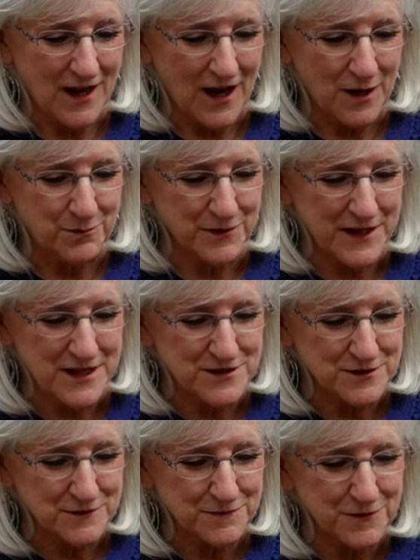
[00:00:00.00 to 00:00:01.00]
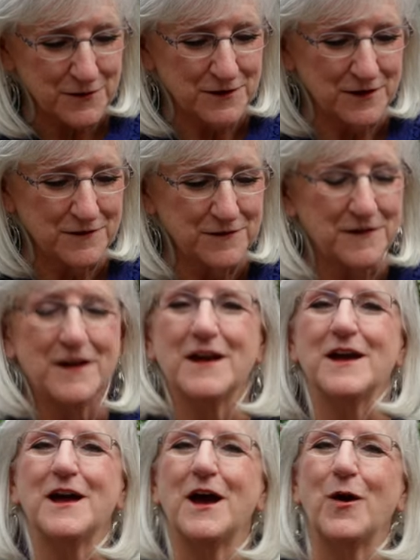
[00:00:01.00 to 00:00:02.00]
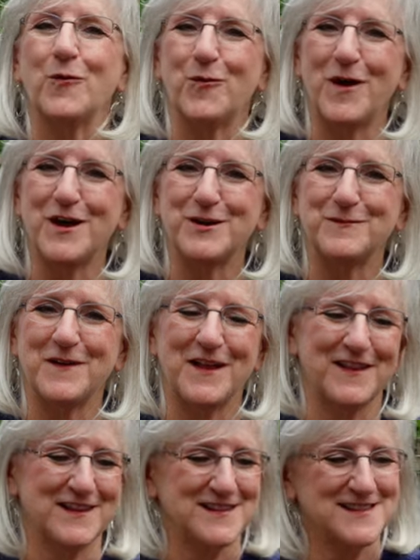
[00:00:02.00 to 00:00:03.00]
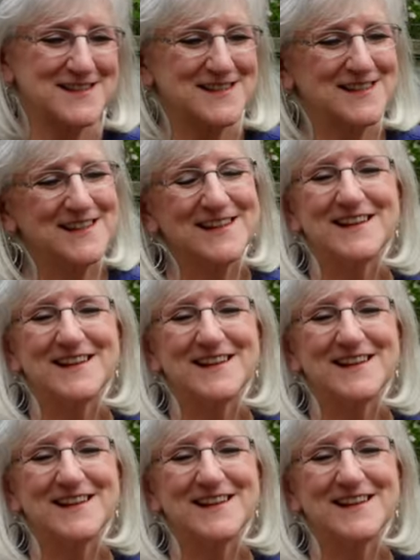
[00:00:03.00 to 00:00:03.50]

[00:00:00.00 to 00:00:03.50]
our planter full of watermelons.